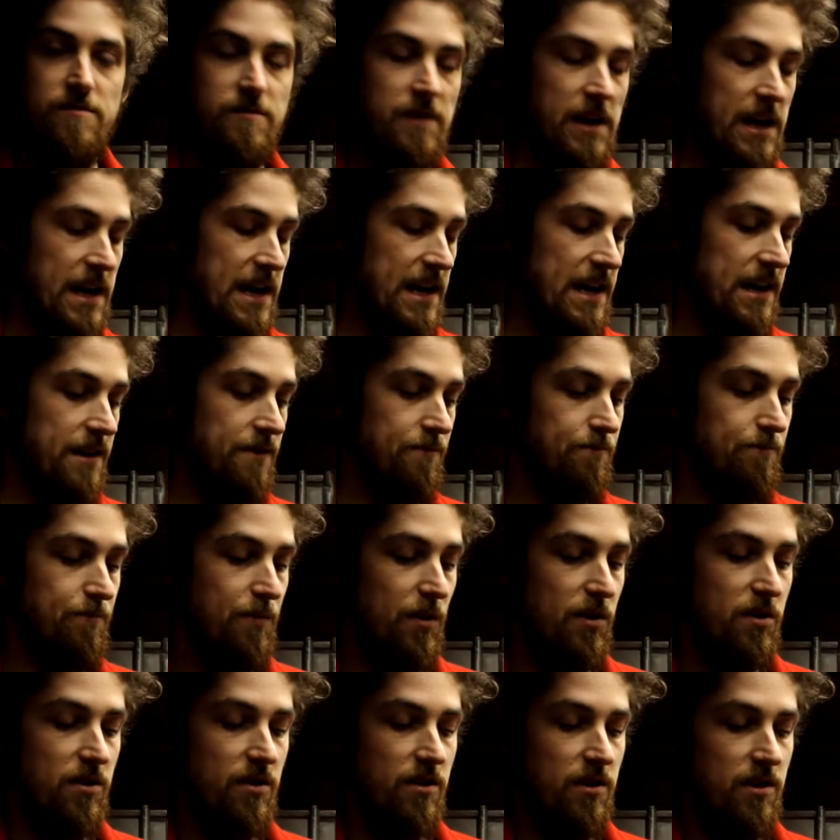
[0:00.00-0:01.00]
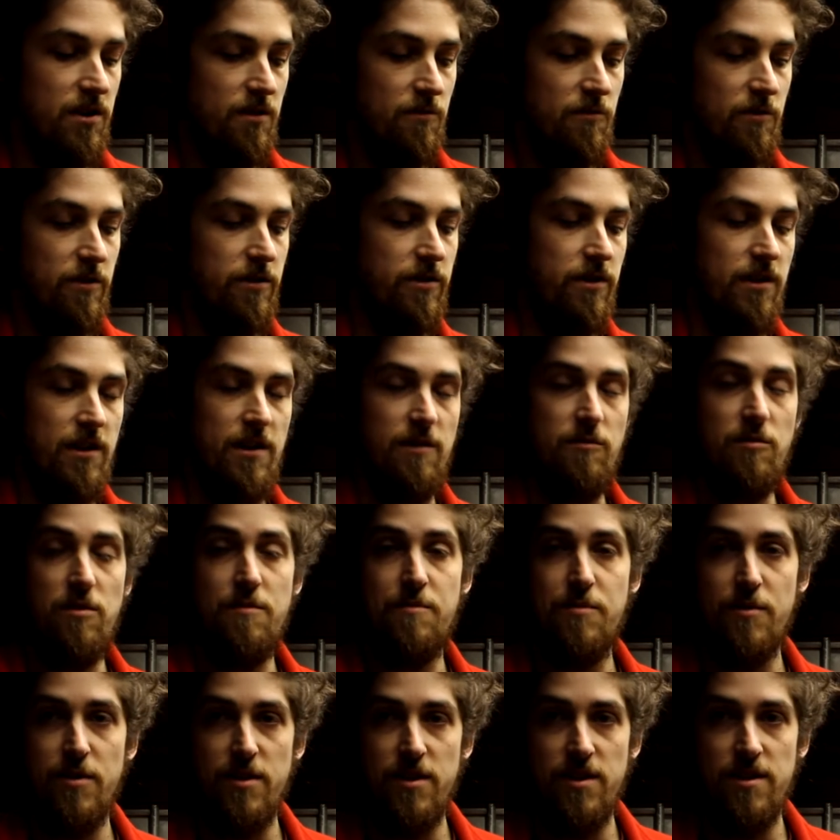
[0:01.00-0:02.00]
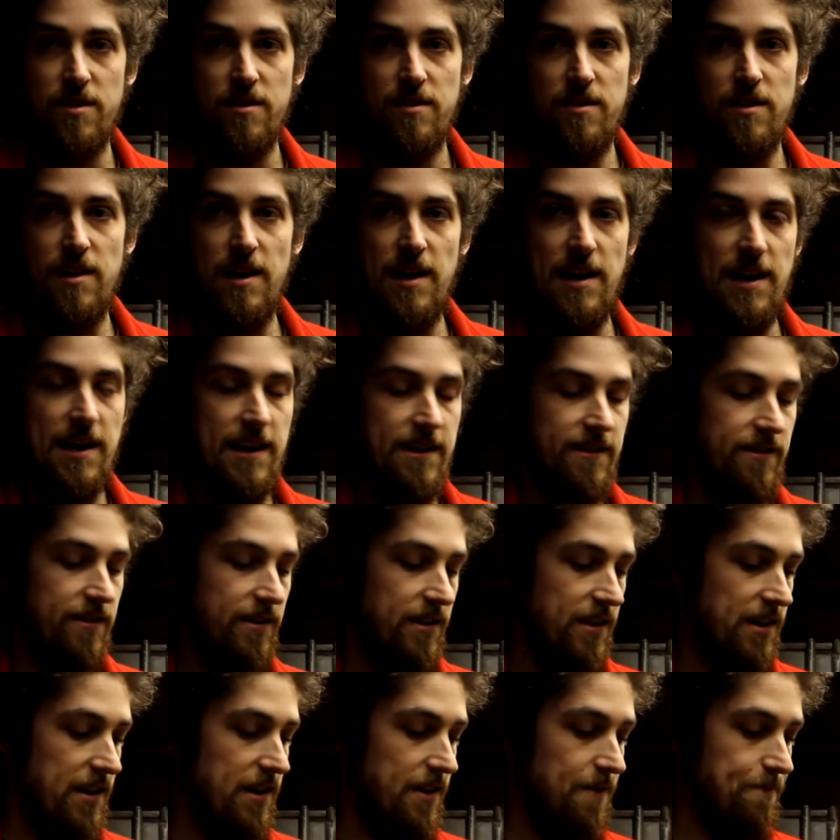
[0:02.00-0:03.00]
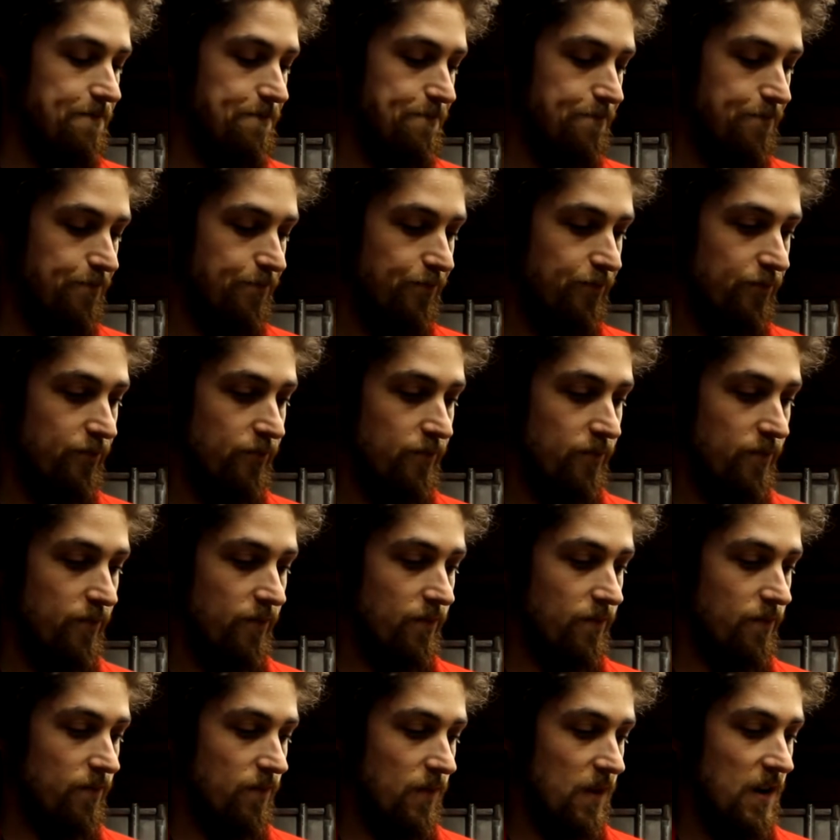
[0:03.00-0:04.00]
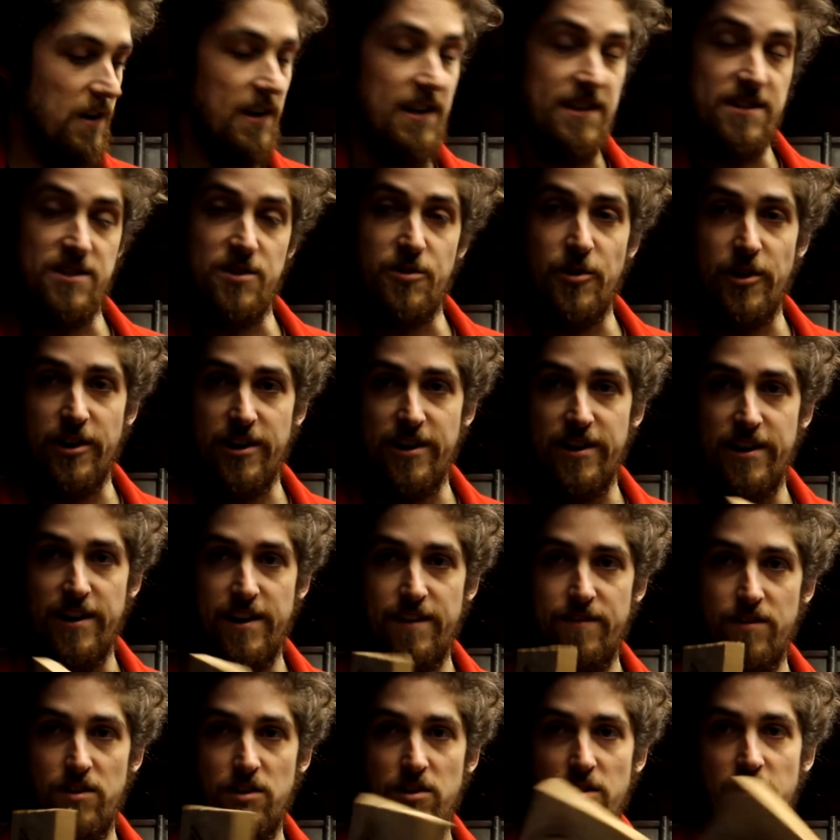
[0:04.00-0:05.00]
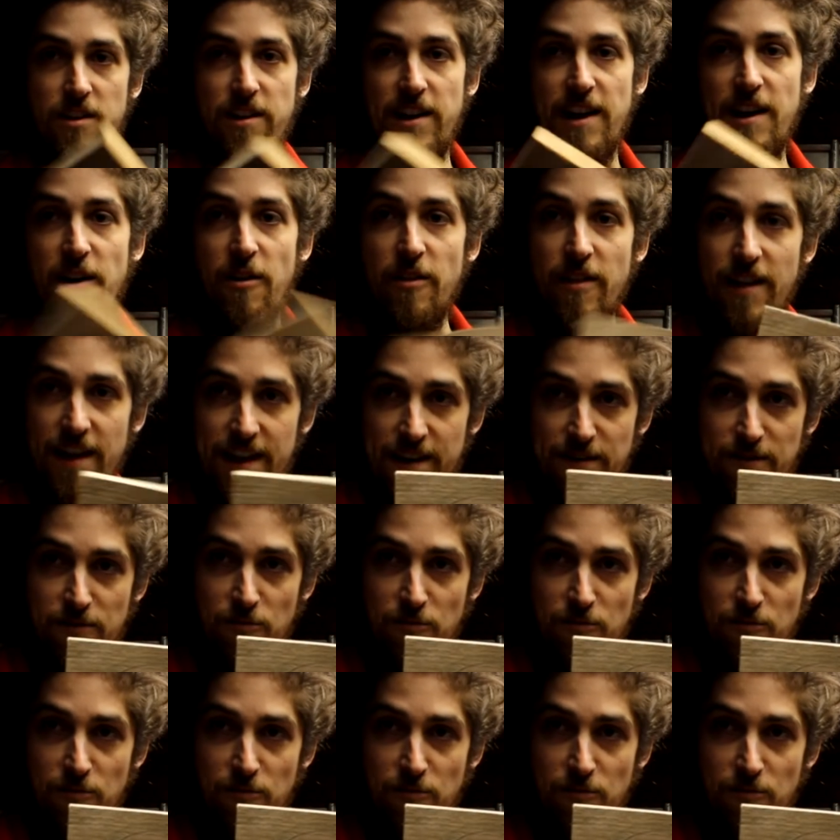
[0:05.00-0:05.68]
I burnt it in with a wood burner, and let's quickly have a look at how that